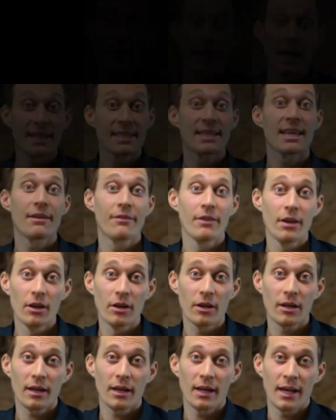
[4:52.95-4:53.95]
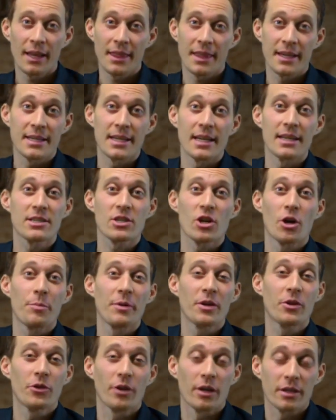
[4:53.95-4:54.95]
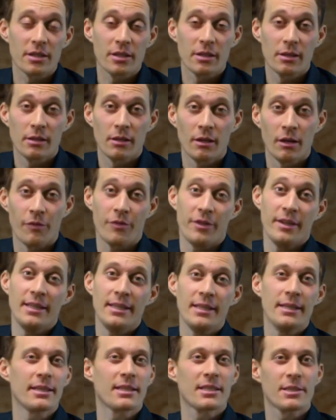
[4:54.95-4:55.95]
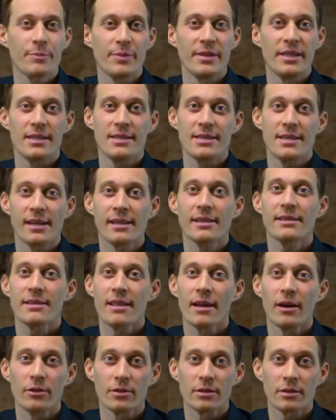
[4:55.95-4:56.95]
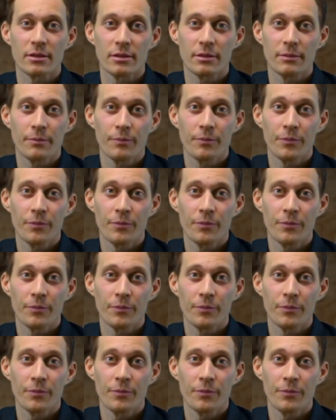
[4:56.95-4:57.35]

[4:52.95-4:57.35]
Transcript: Let's have a look at the telescopic rod of the EXP 6000.